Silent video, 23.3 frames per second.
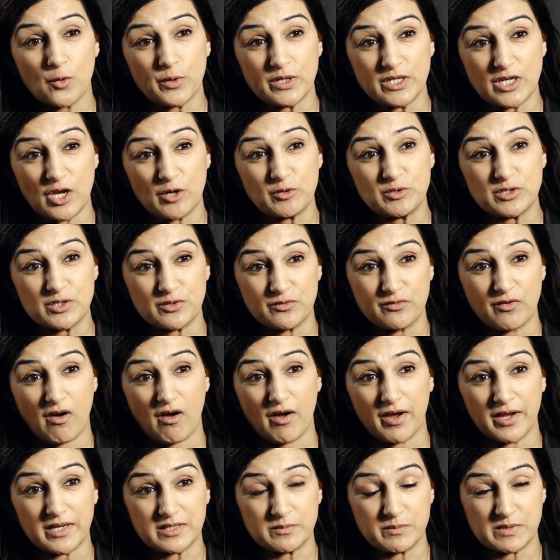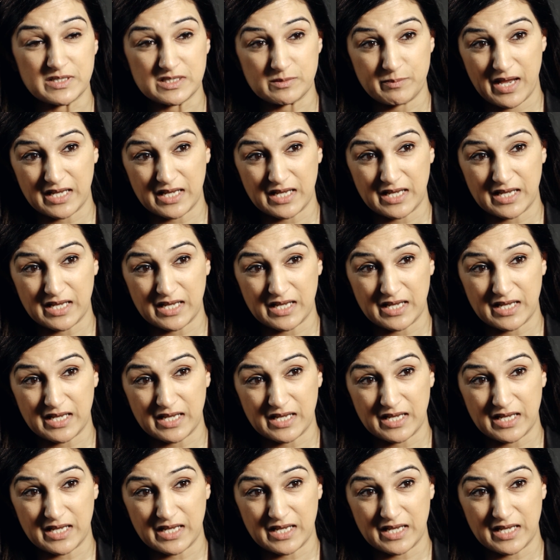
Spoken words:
We notified Mr.